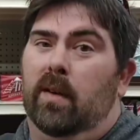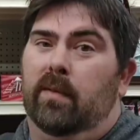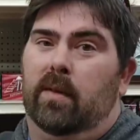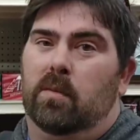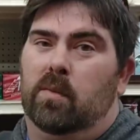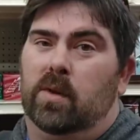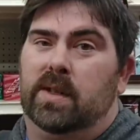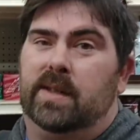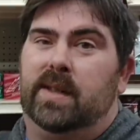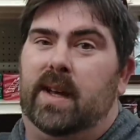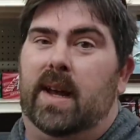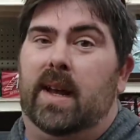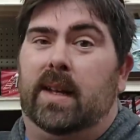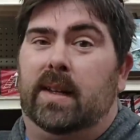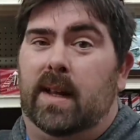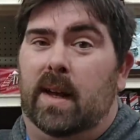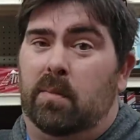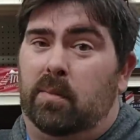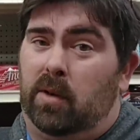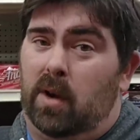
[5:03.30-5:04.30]
of them was
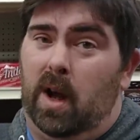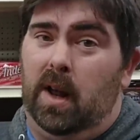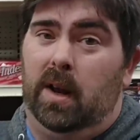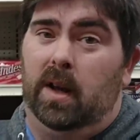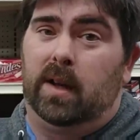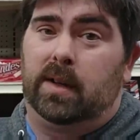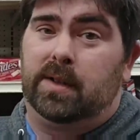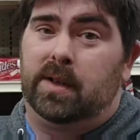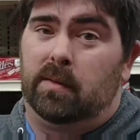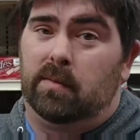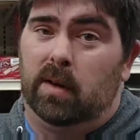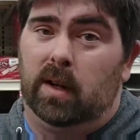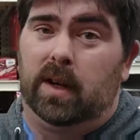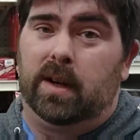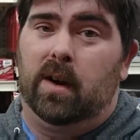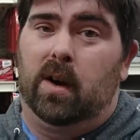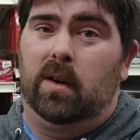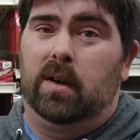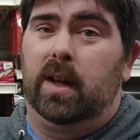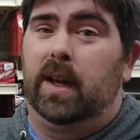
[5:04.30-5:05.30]
saying that products are
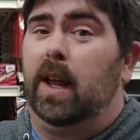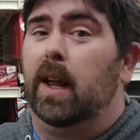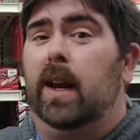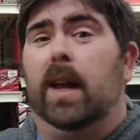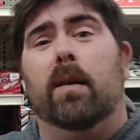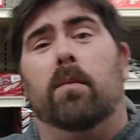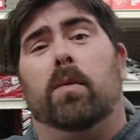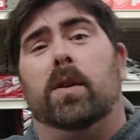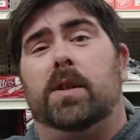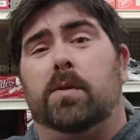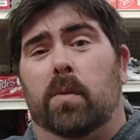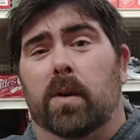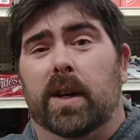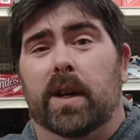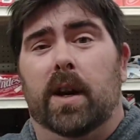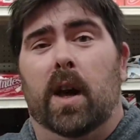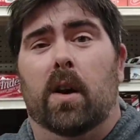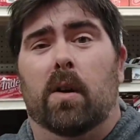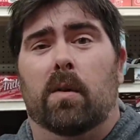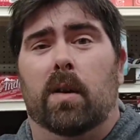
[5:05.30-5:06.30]
really hard to get in, which we
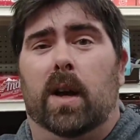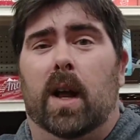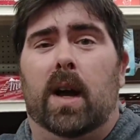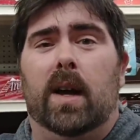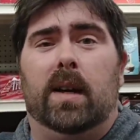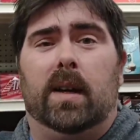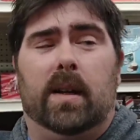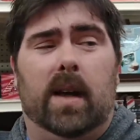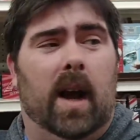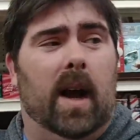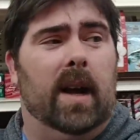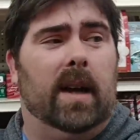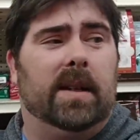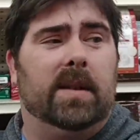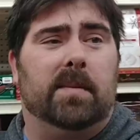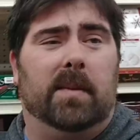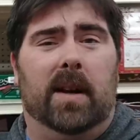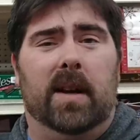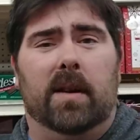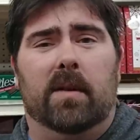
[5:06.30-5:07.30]
know, and I, I
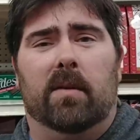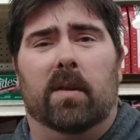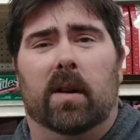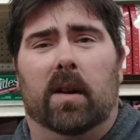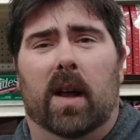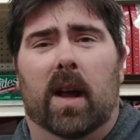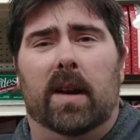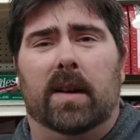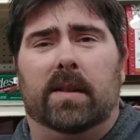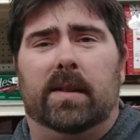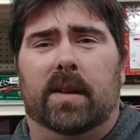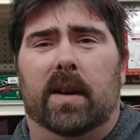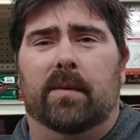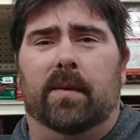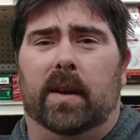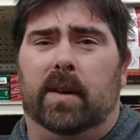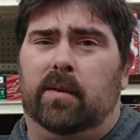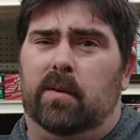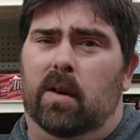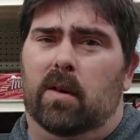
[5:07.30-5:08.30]
explained to her a lot of
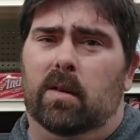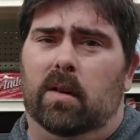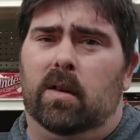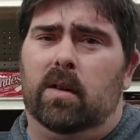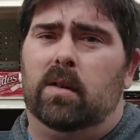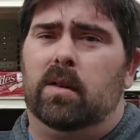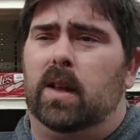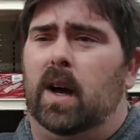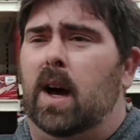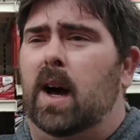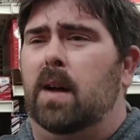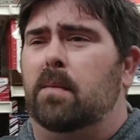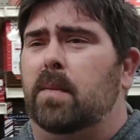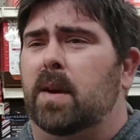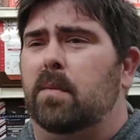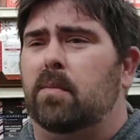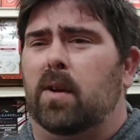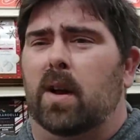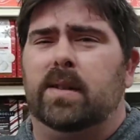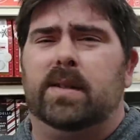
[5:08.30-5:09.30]
stuff at Kroger, the high
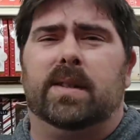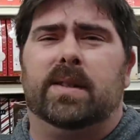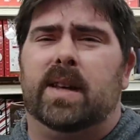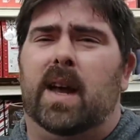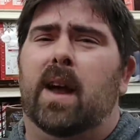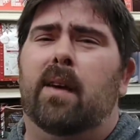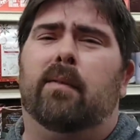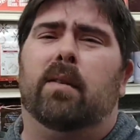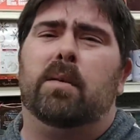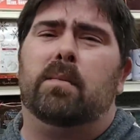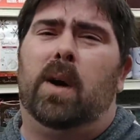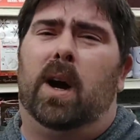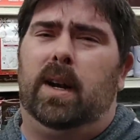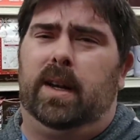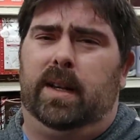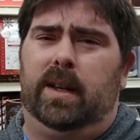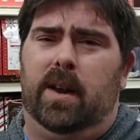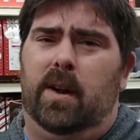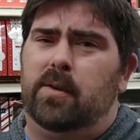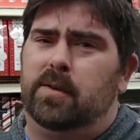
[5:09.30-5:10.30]
meat prices.
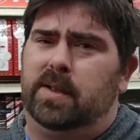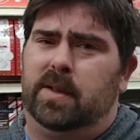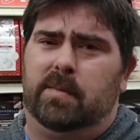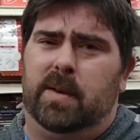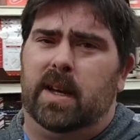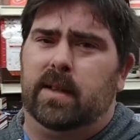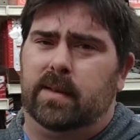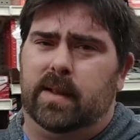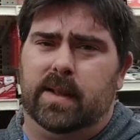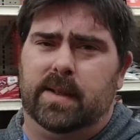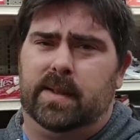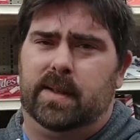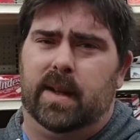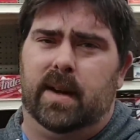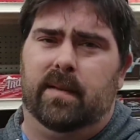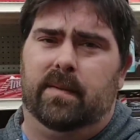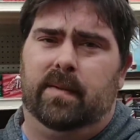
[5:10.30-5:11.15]
Everybody knows about this stuff.